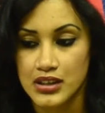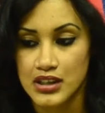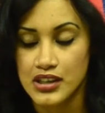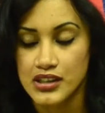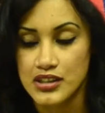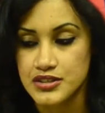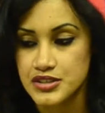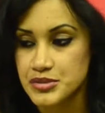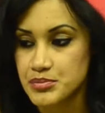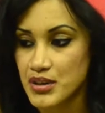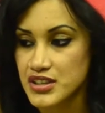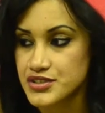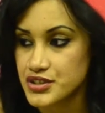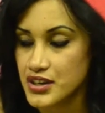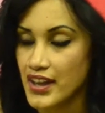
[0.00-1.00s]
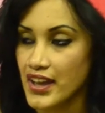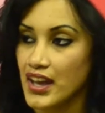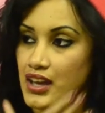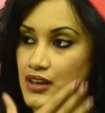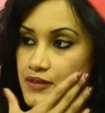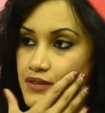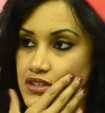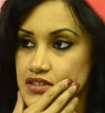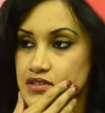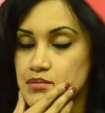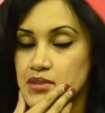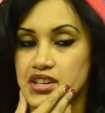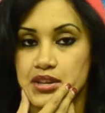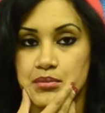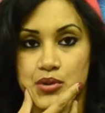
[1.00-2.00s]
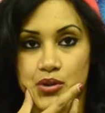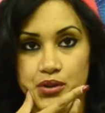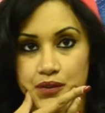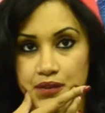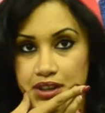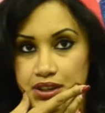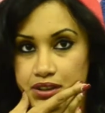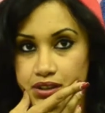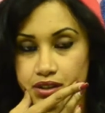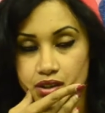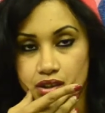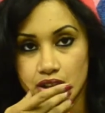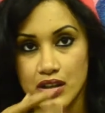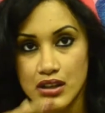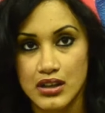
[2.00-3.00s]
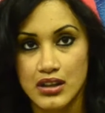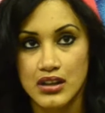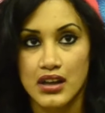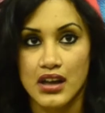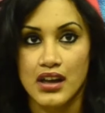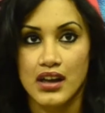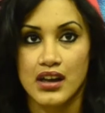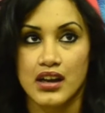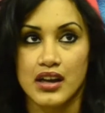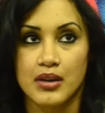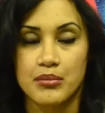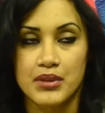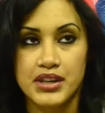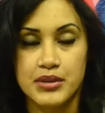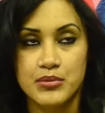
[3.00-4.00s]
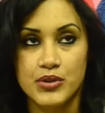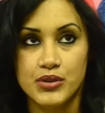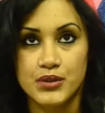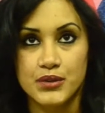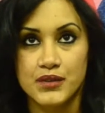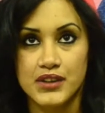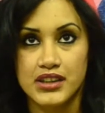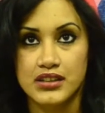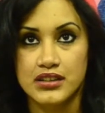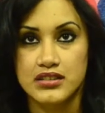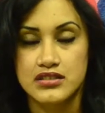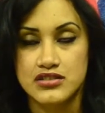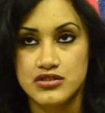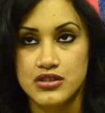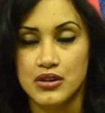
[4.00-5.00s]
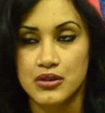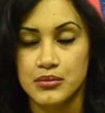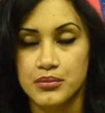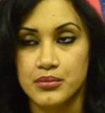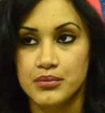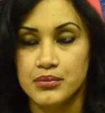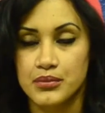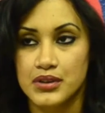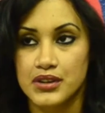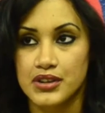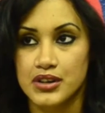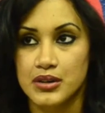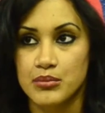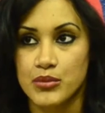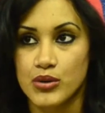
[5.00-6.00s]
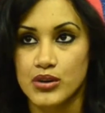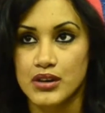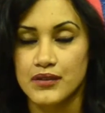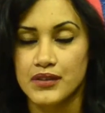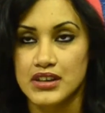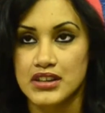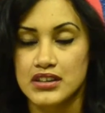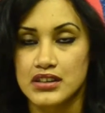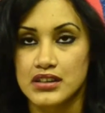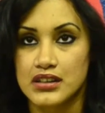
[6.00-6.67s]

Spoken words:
another sponsor I have is Money Motivated. Money Motivated is dope. They're more of a